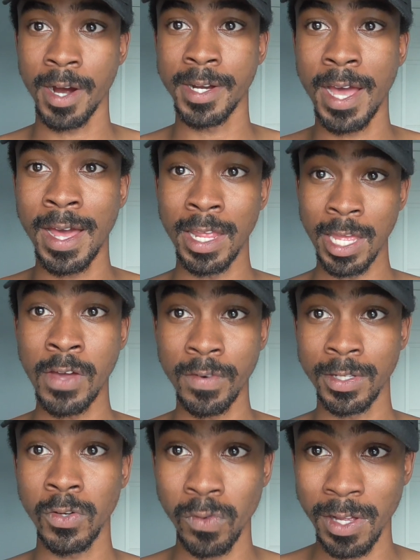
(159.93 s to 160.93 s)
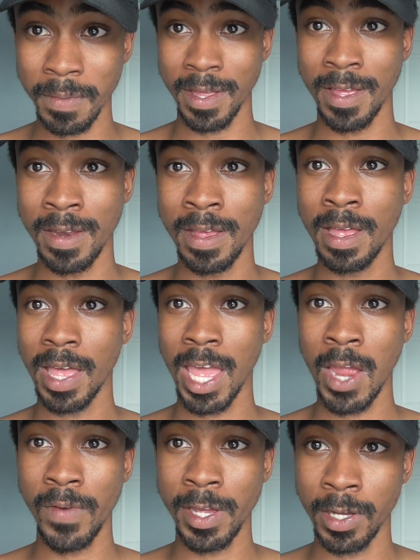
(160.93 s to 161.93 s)
are not equal to women
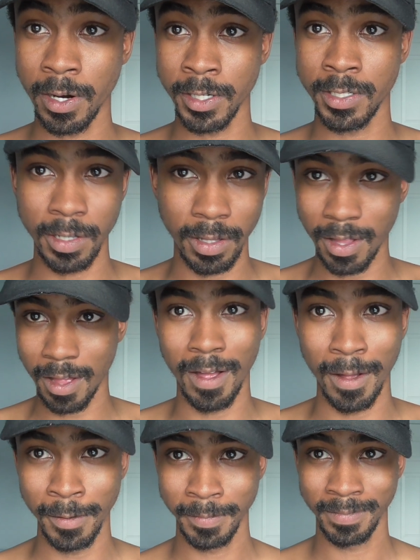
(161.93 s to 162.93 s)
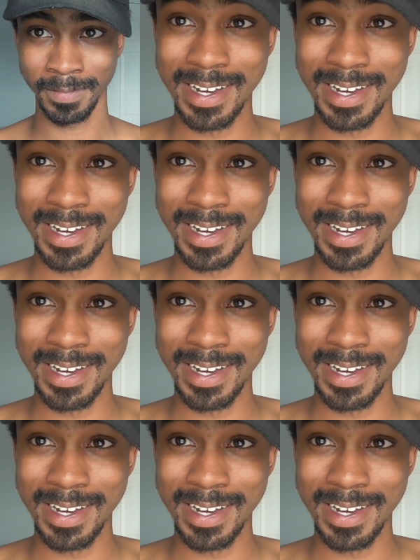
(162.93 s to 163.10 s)
in regards to the law.